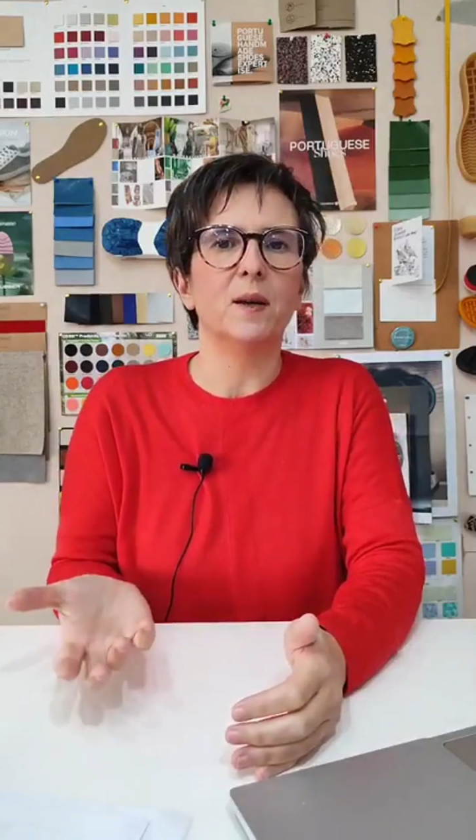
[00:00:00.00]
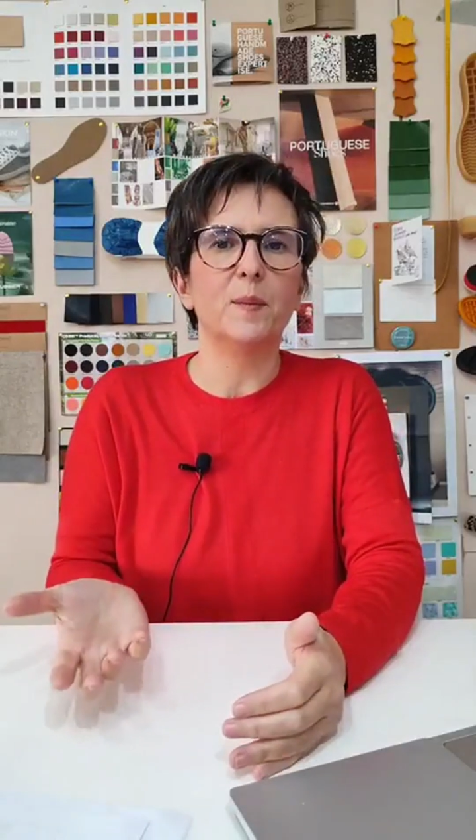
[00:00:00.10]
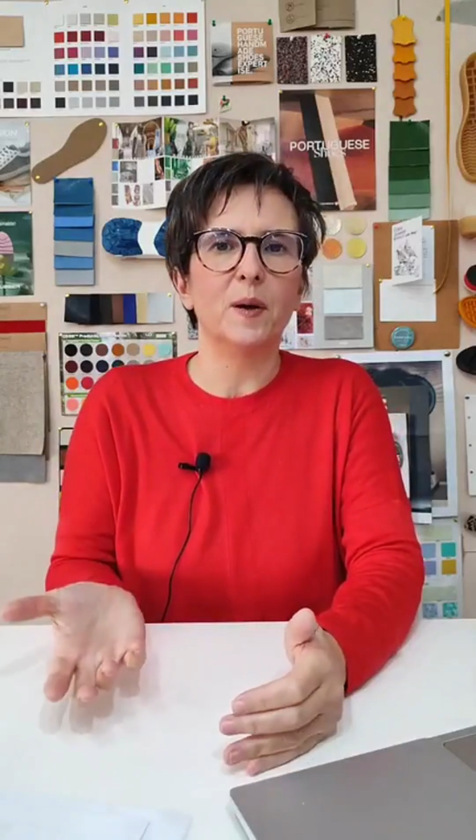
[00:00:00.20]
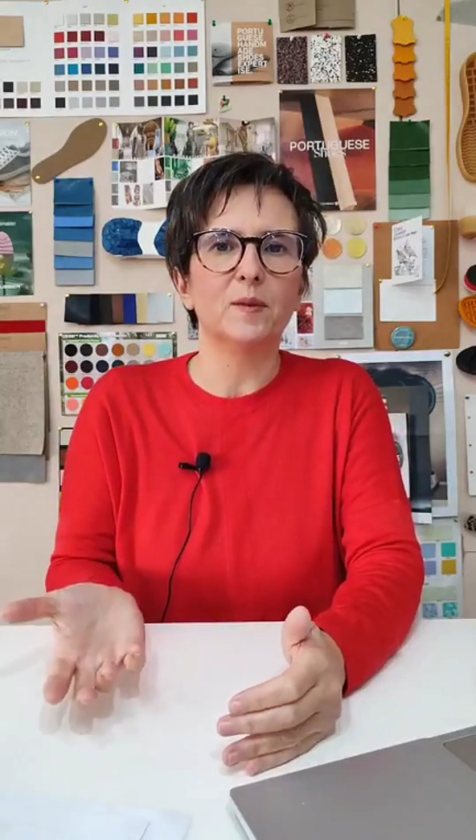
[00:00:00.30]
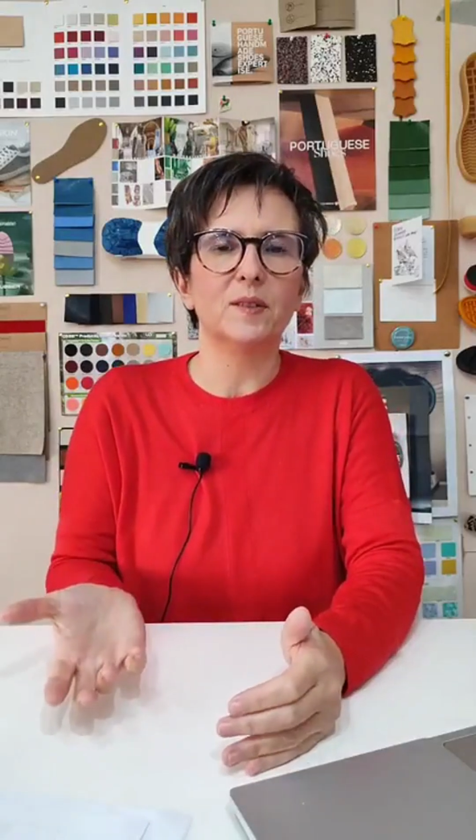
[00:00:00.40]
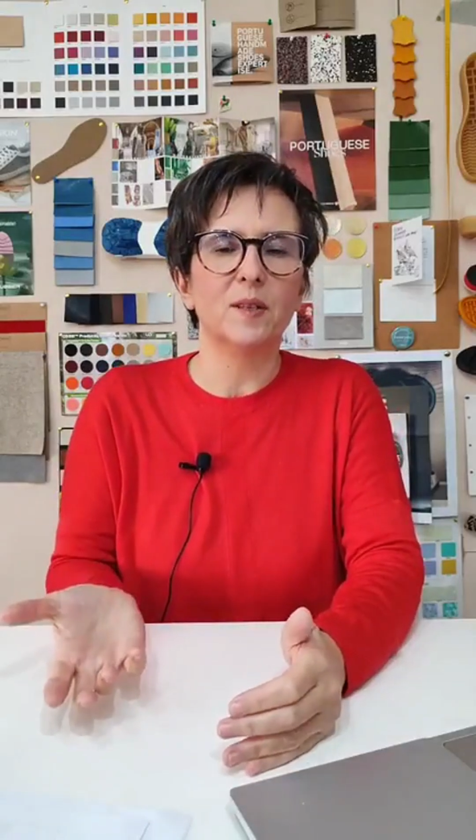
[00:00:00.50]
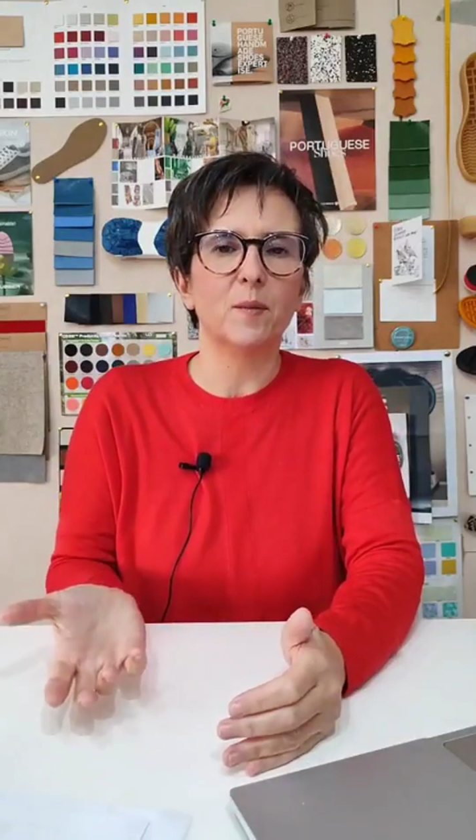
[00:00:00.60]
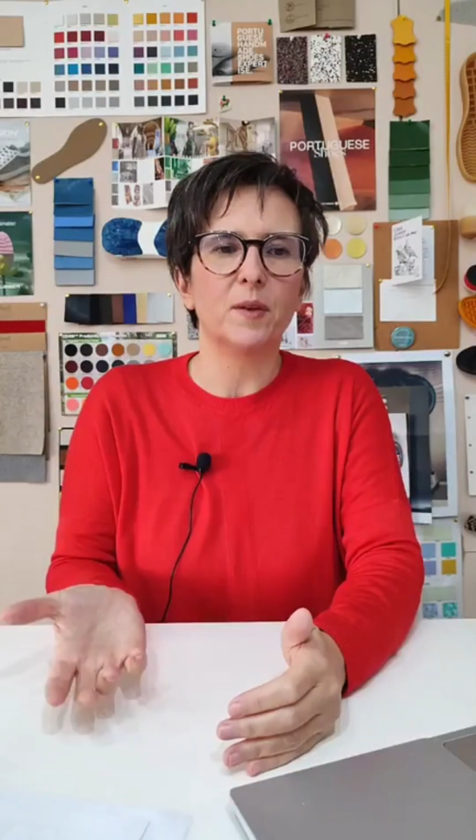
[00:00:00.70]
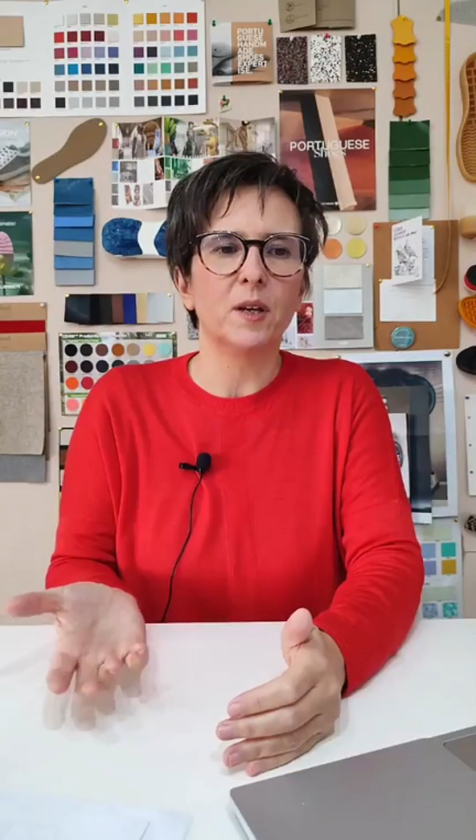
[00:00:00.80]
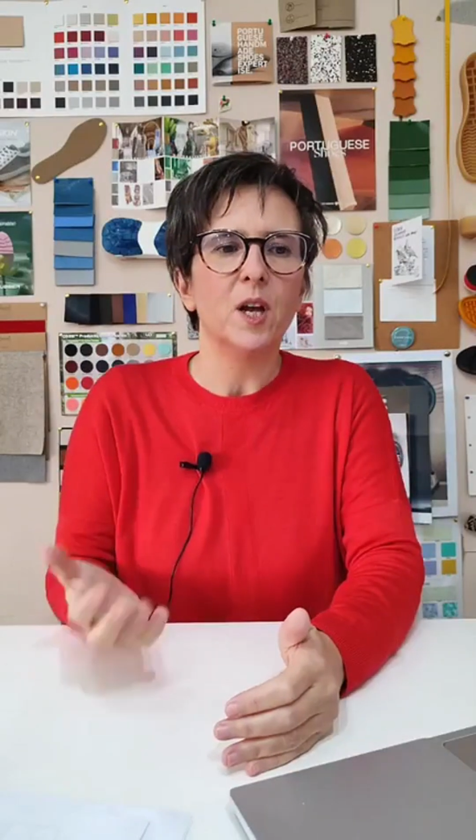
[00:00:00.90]
about
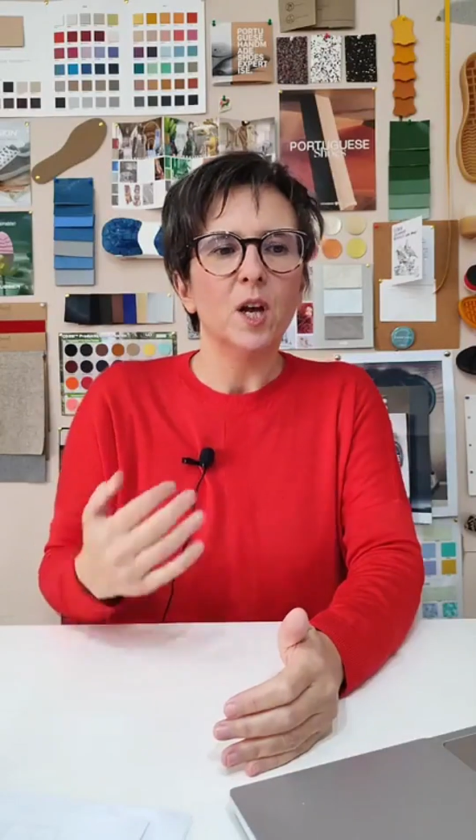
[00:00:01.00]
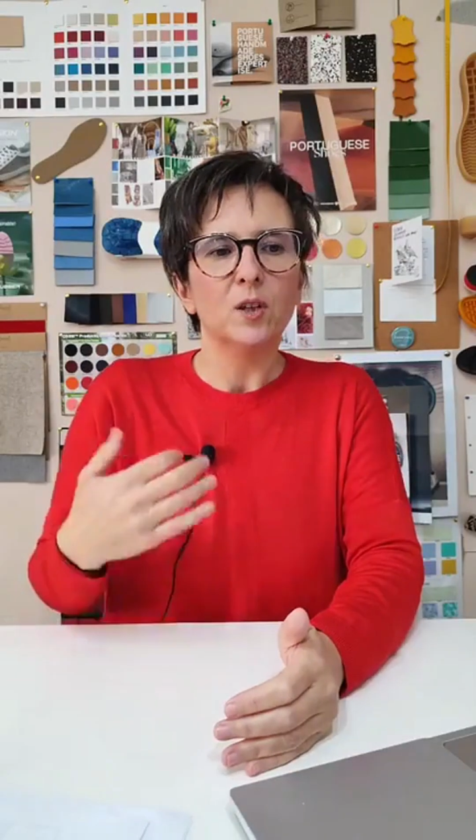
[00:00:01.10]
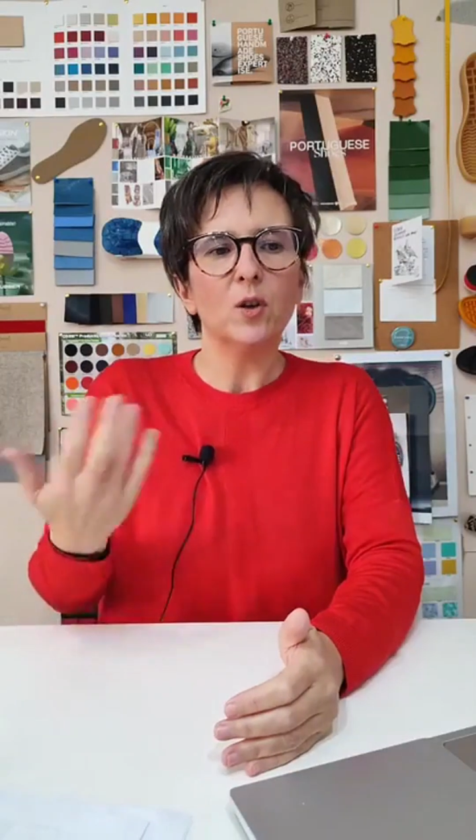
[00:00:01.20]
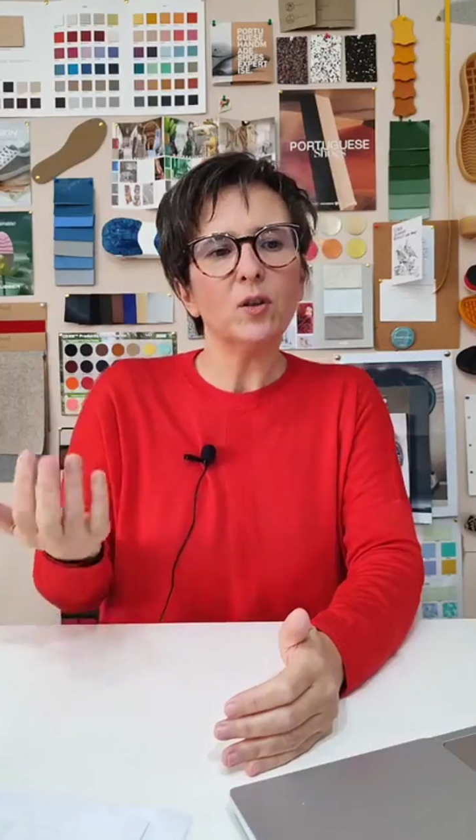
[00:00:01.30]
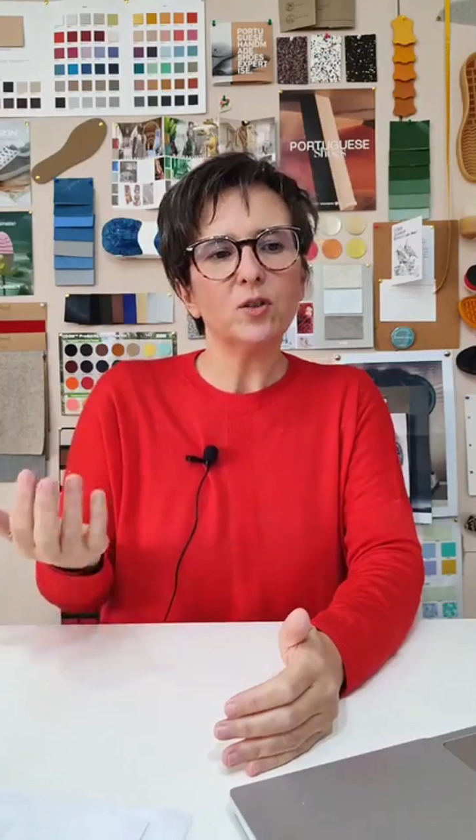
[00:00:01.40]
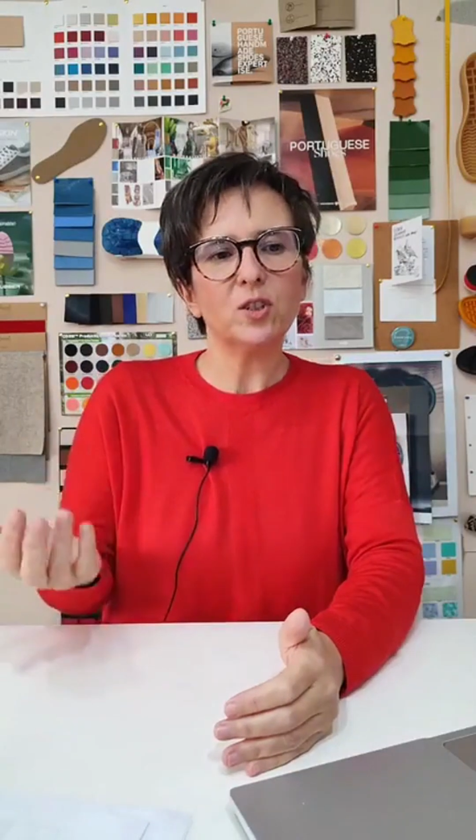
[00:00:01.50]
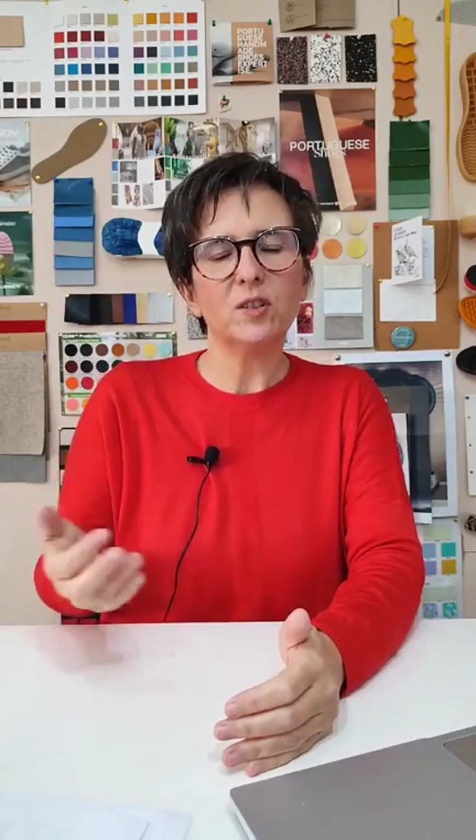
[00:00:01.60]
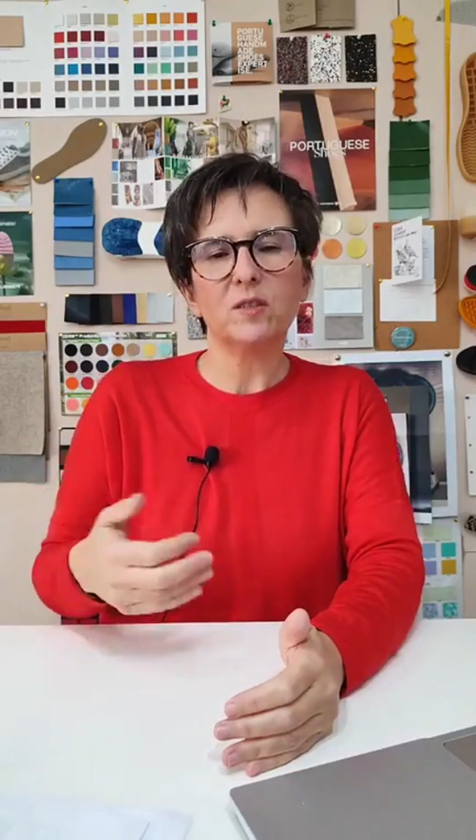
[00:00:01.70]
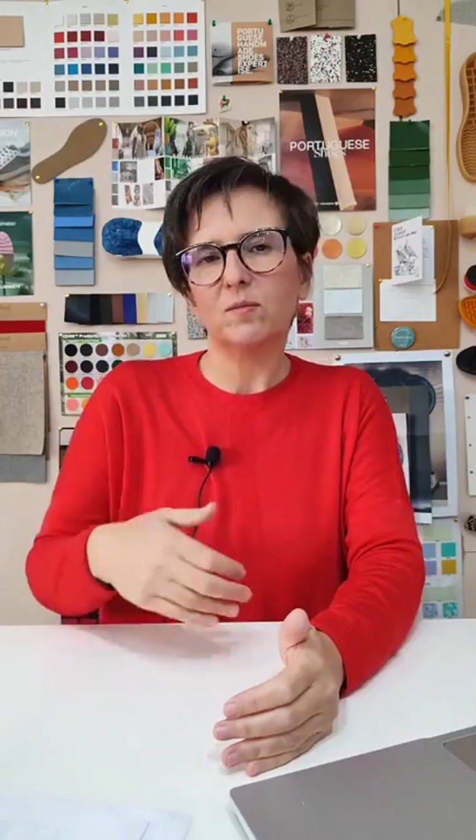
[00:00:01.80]
something, not just